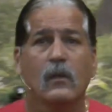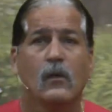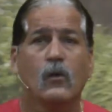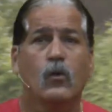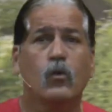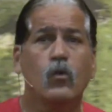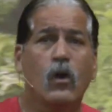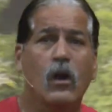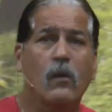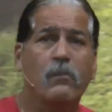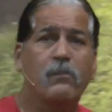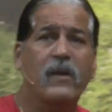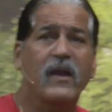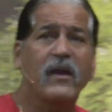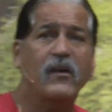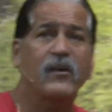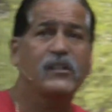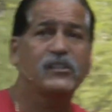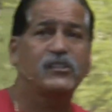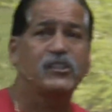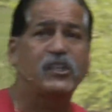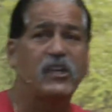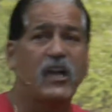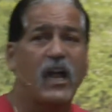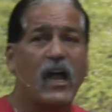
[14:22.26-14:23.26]
Who are
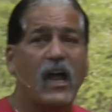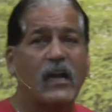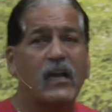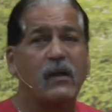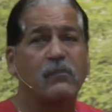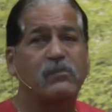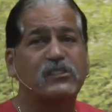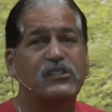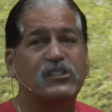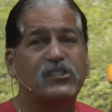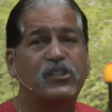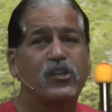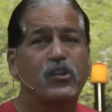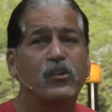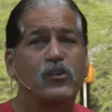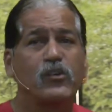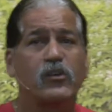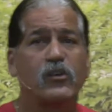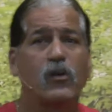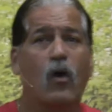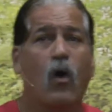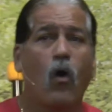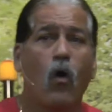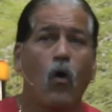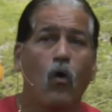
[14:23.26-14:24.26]
perishing and
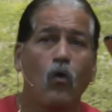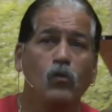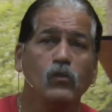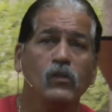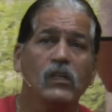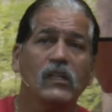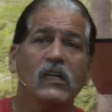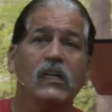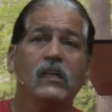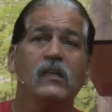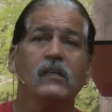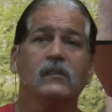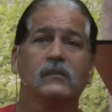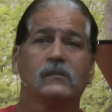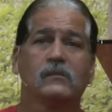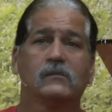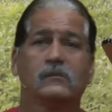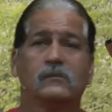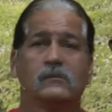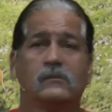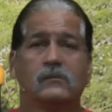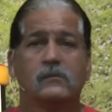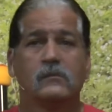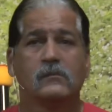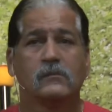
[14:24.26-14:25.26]
obscured only
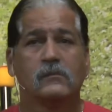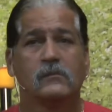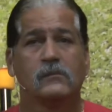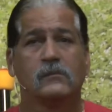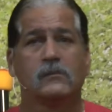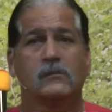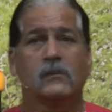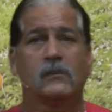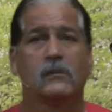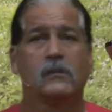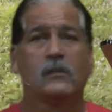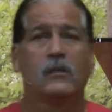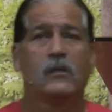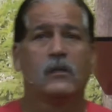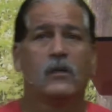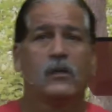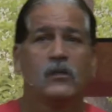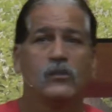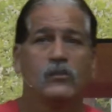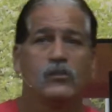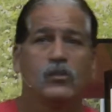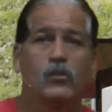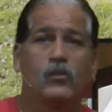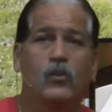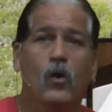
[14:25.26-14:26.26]

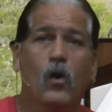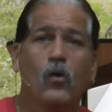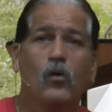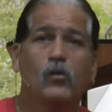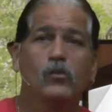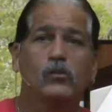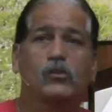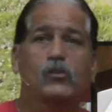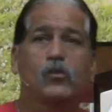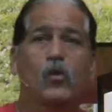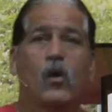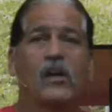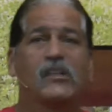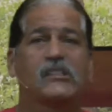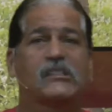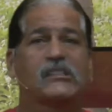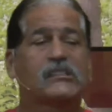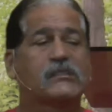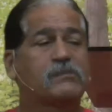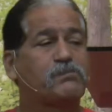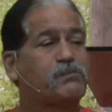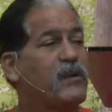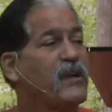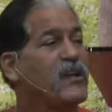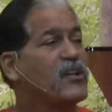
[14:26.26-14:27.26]
to those who are
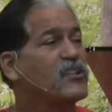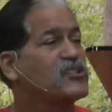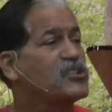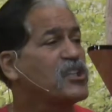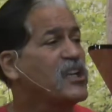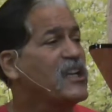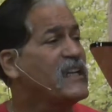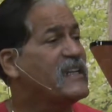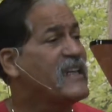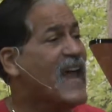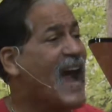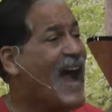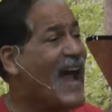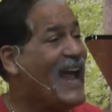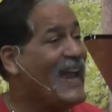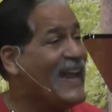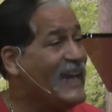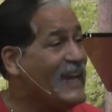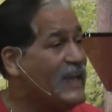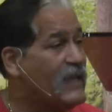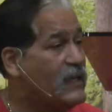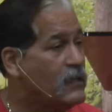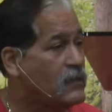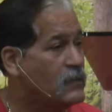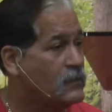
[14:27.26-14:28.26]
spiritually
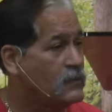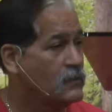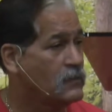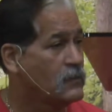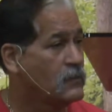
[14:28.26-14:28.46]
dying.